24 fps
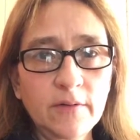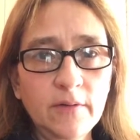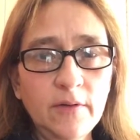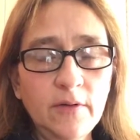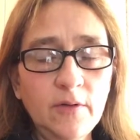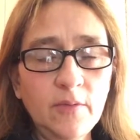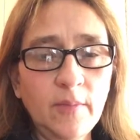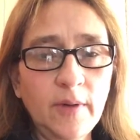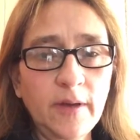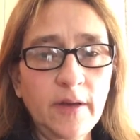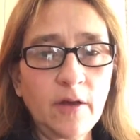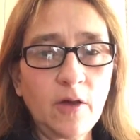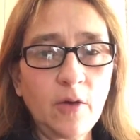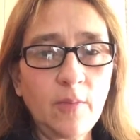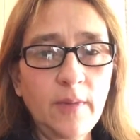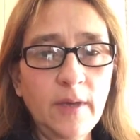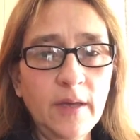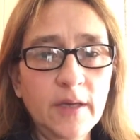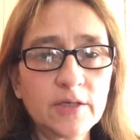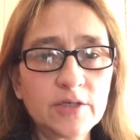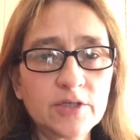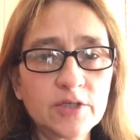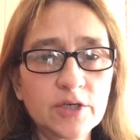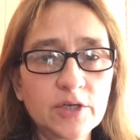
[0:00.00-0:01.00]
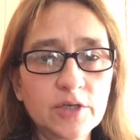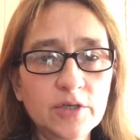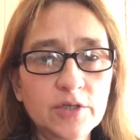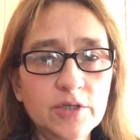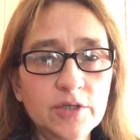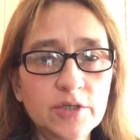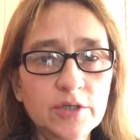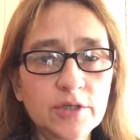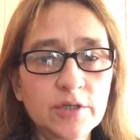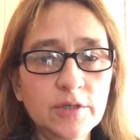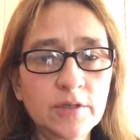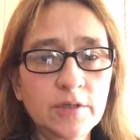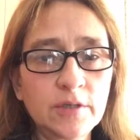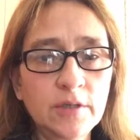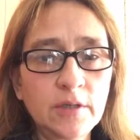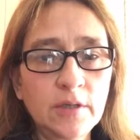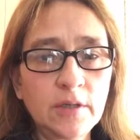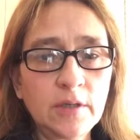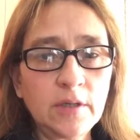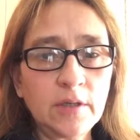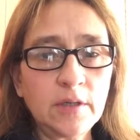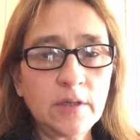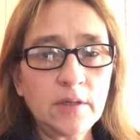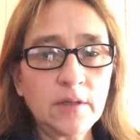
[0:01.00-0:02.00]
You might all be at church.
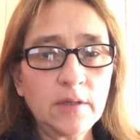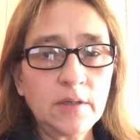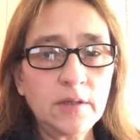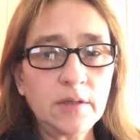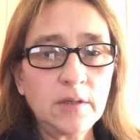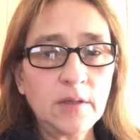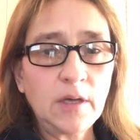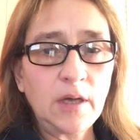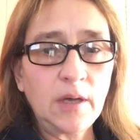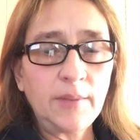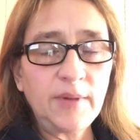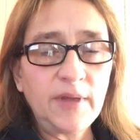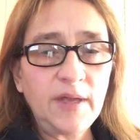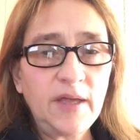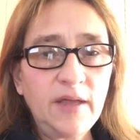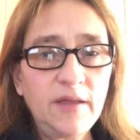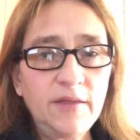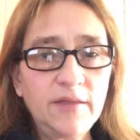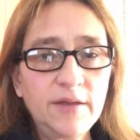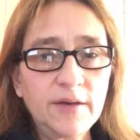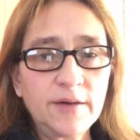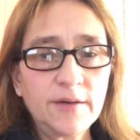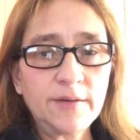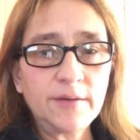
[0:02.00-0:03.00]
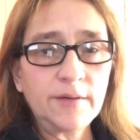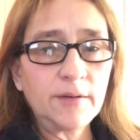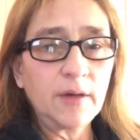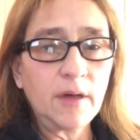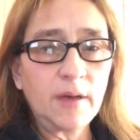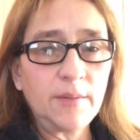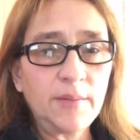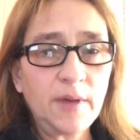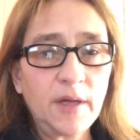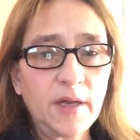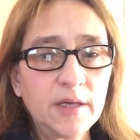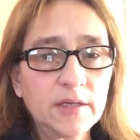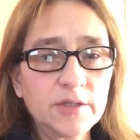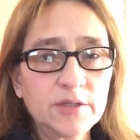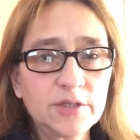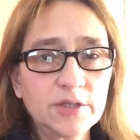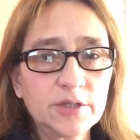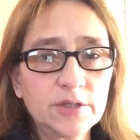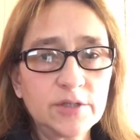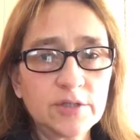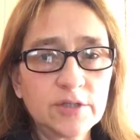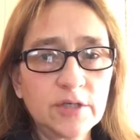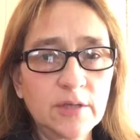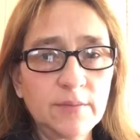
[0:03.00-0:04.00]
I'm a heathen. I'm not at church.